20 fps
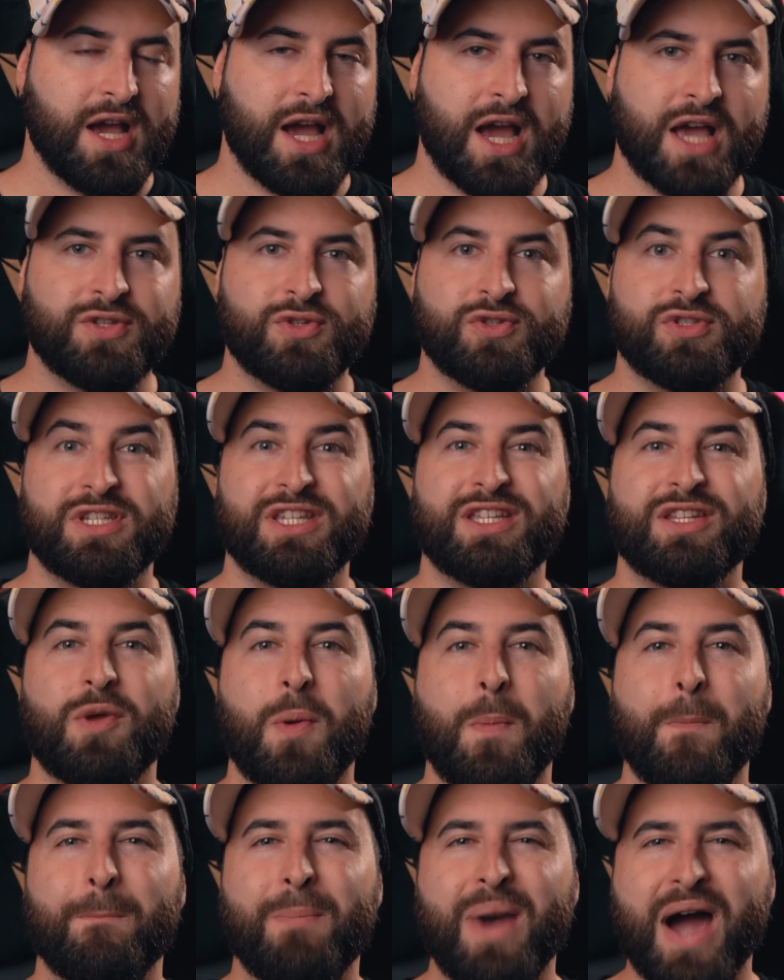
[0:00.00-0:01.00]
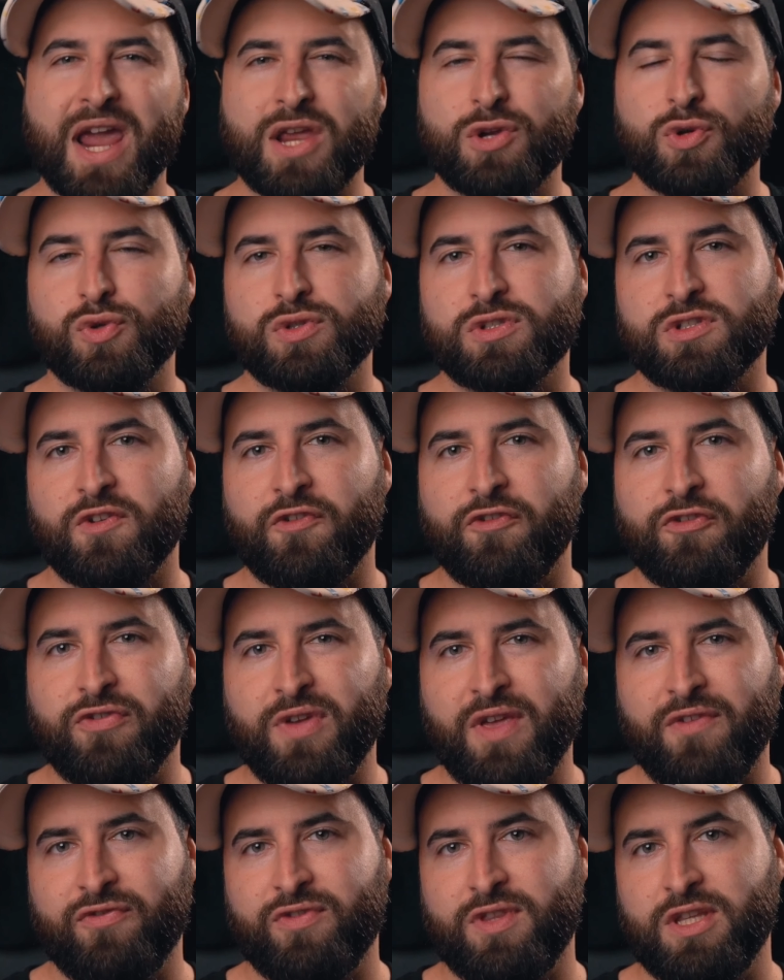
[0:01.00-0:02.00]
as you've seen, minus
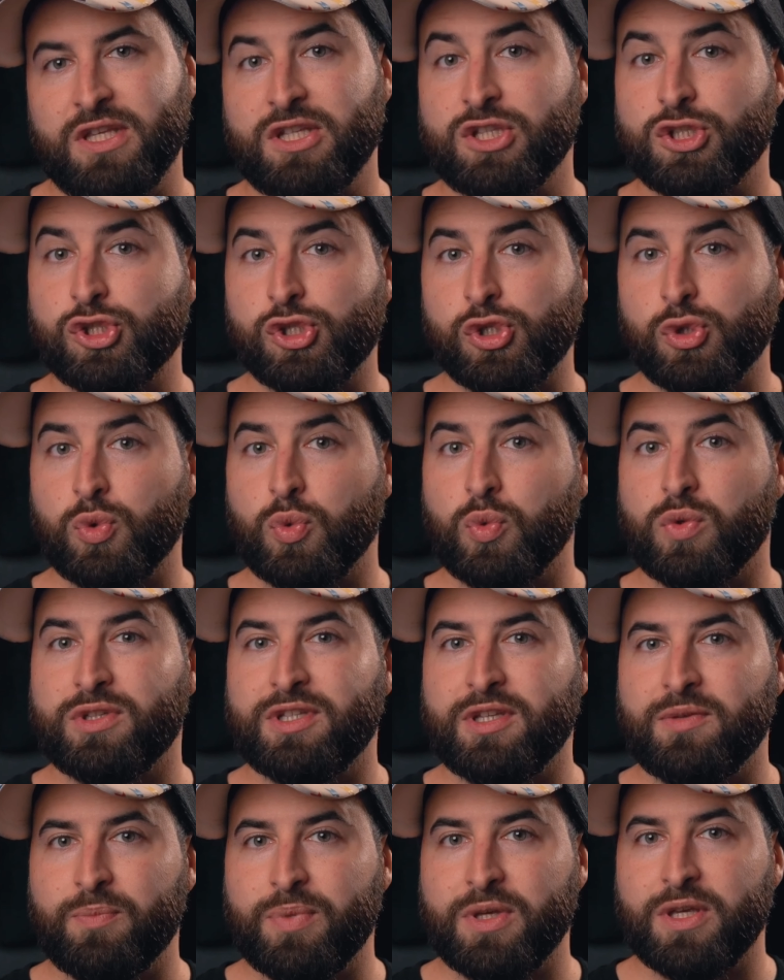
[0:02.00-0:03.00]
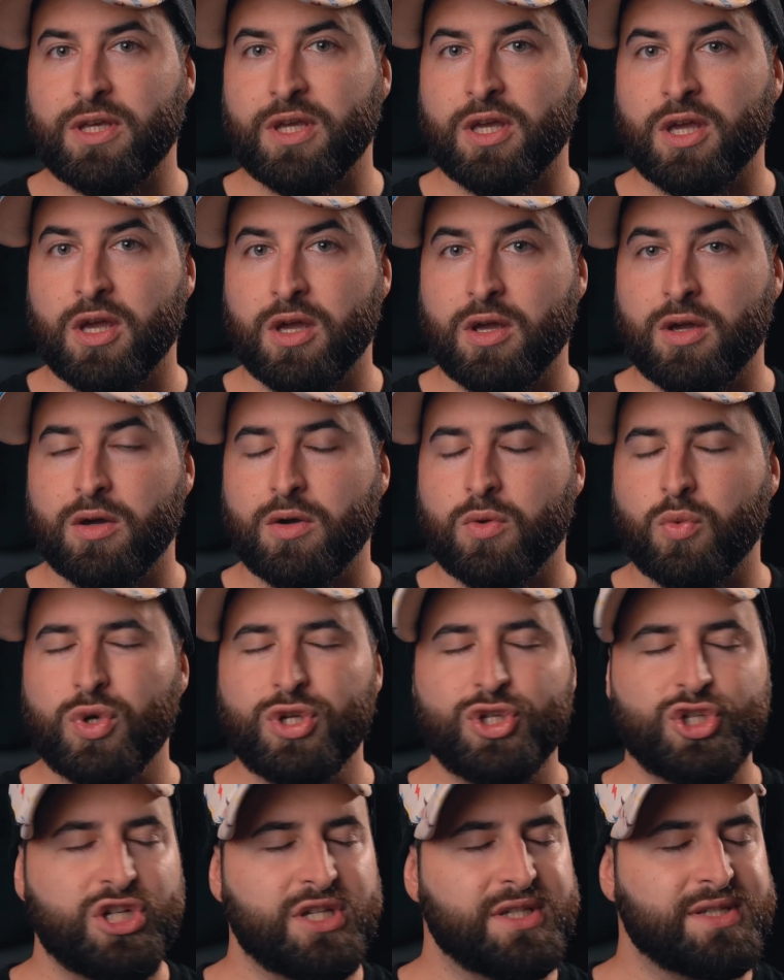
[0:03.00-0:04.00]
52 dB,
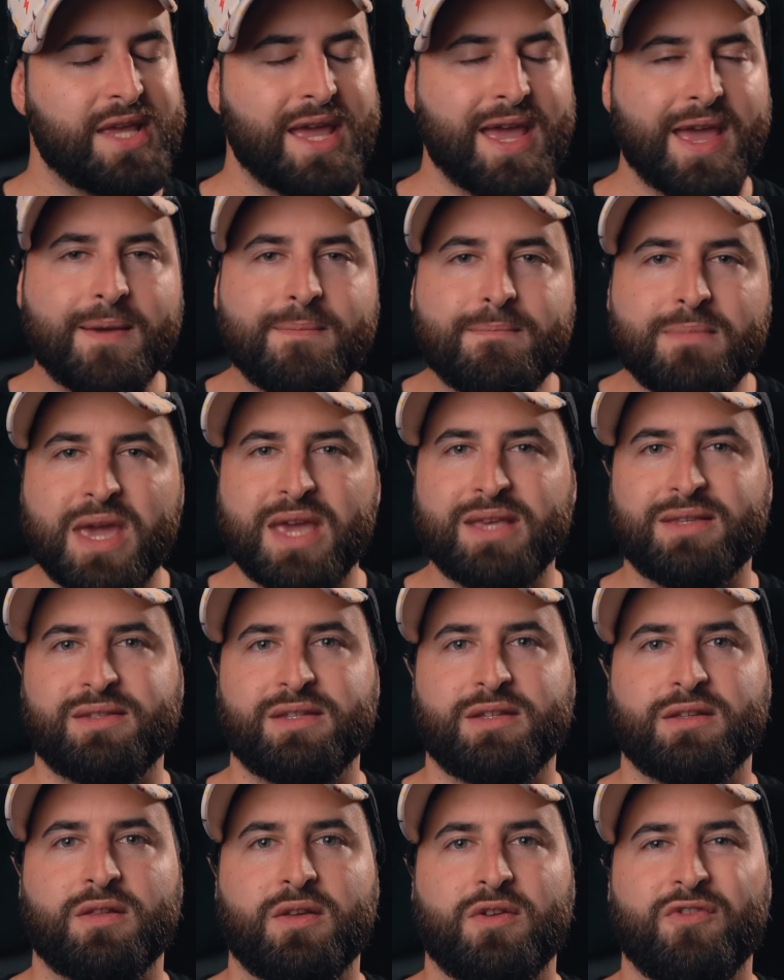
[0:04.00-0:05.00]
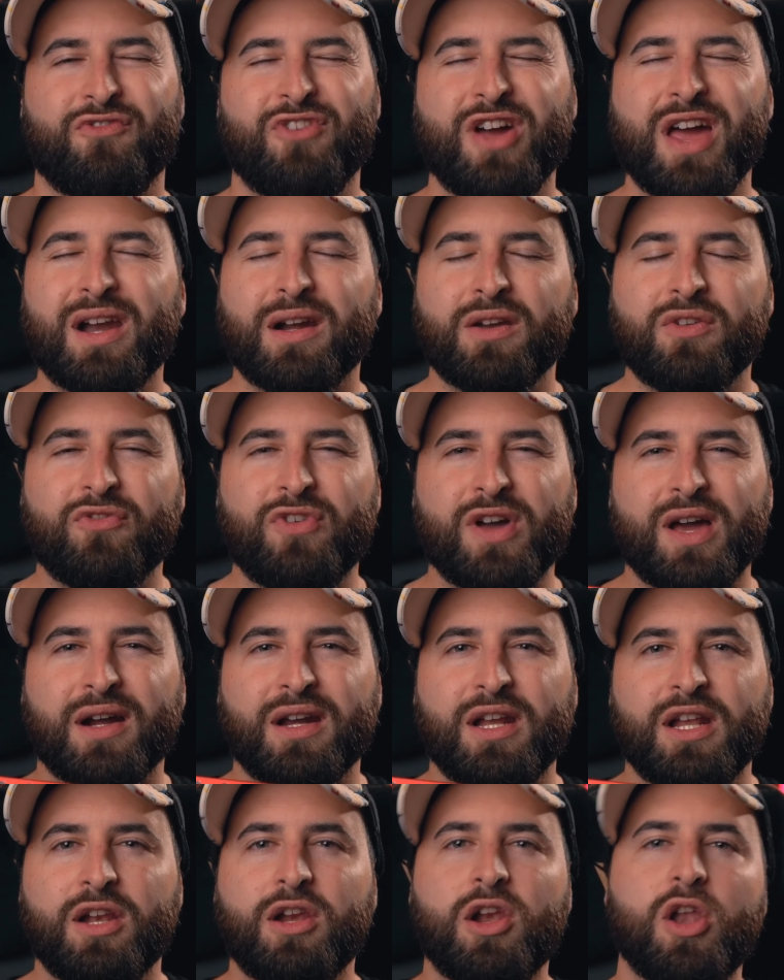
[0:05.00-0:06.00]
which is amazing.
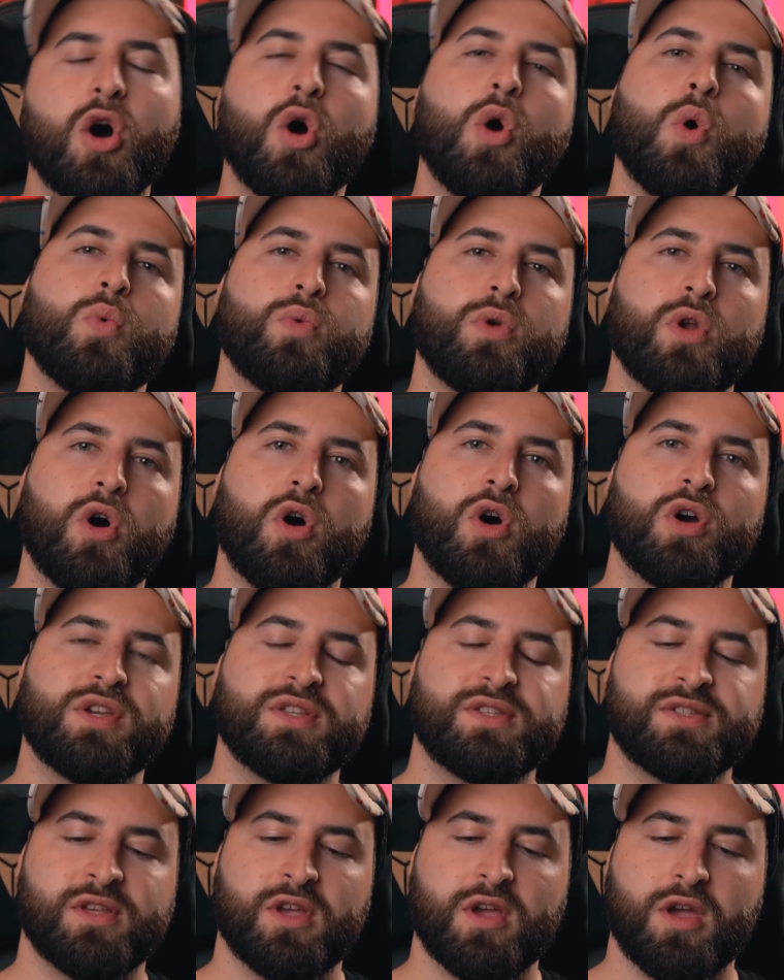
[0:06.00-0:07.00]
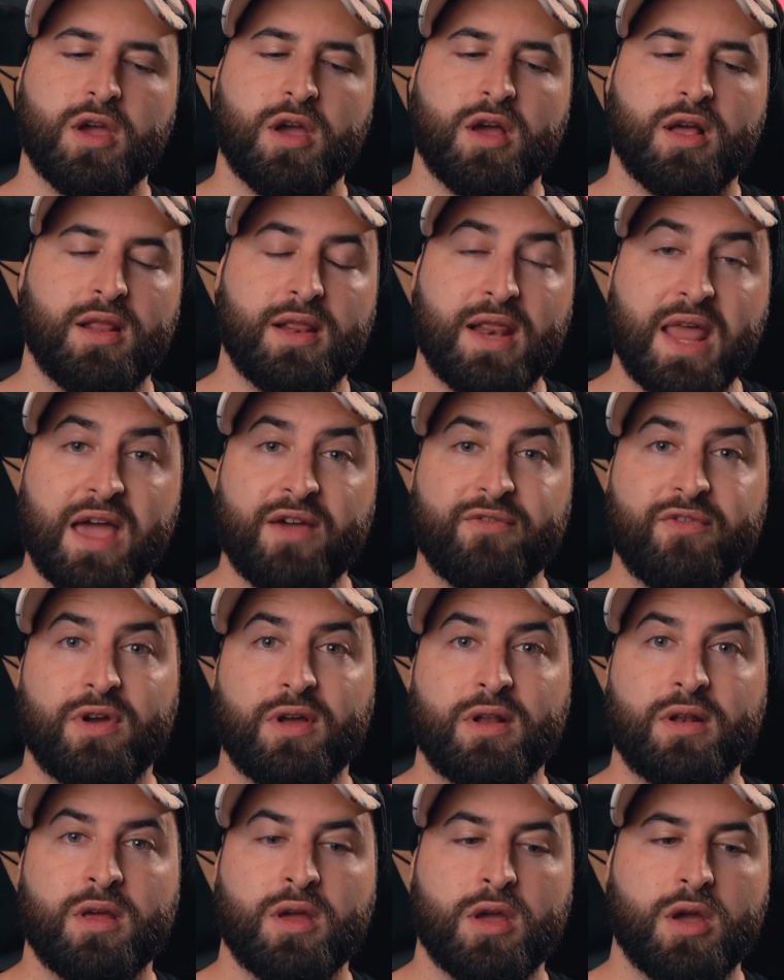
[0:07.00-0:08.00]
Very low noise
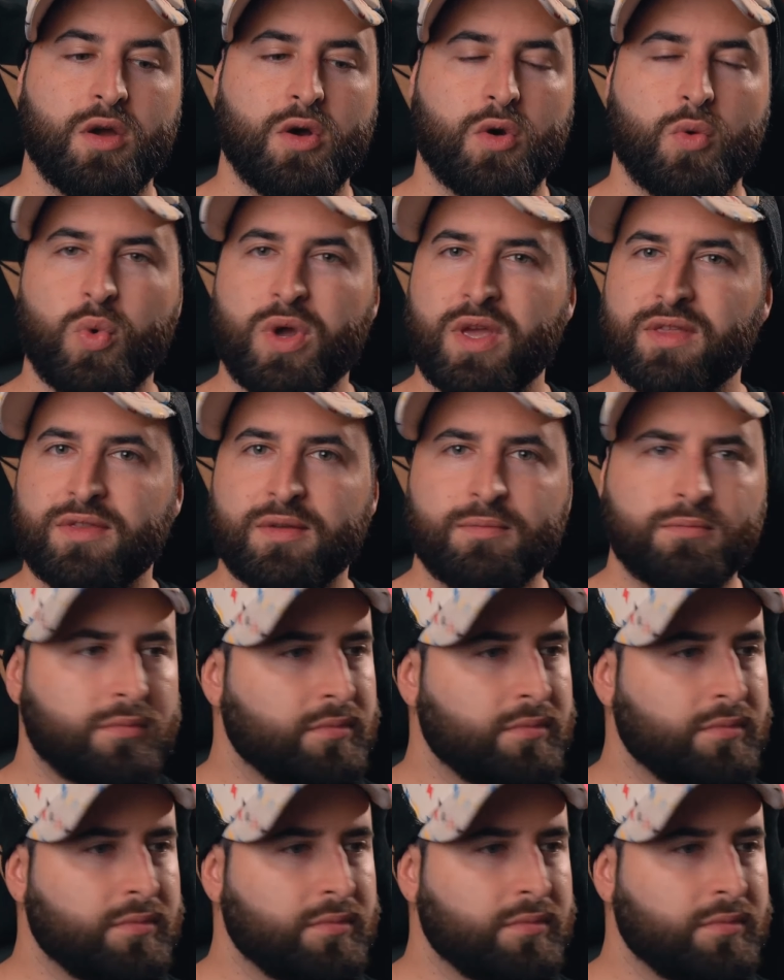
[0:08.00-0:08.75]
level with